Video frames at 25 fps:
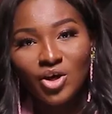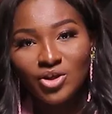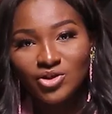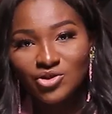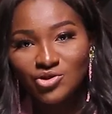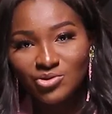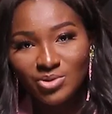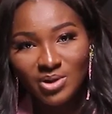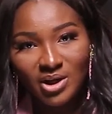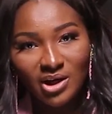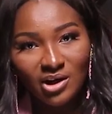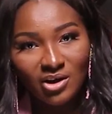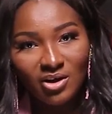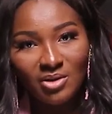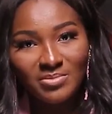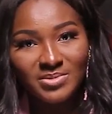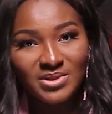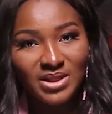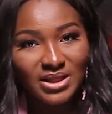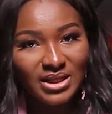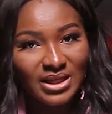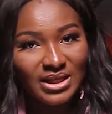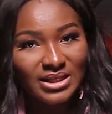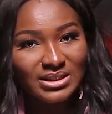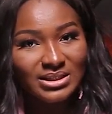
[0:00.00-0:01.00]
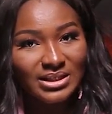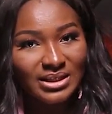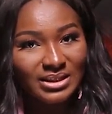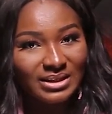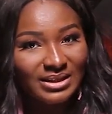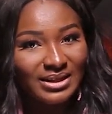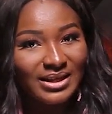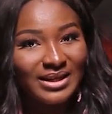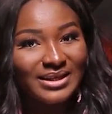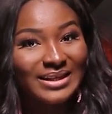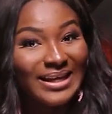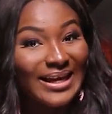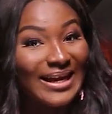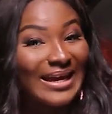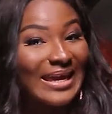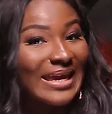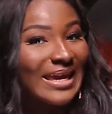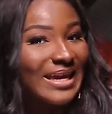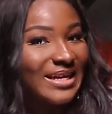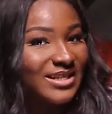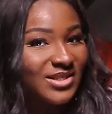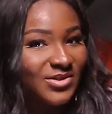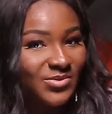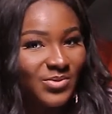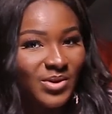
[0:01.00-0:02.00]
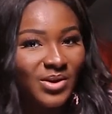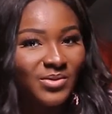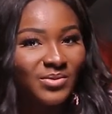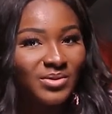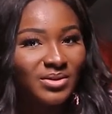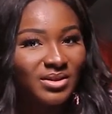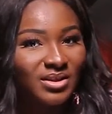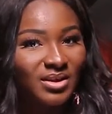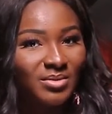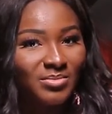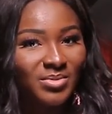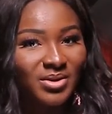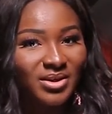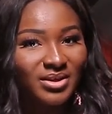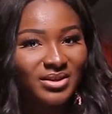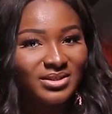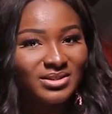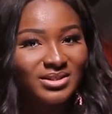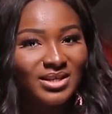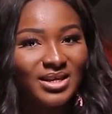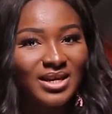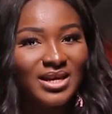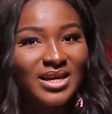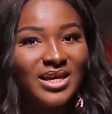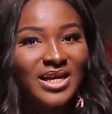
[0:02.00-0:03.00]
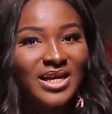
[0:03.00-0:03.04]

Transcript: country clubs and things like that can get away with it because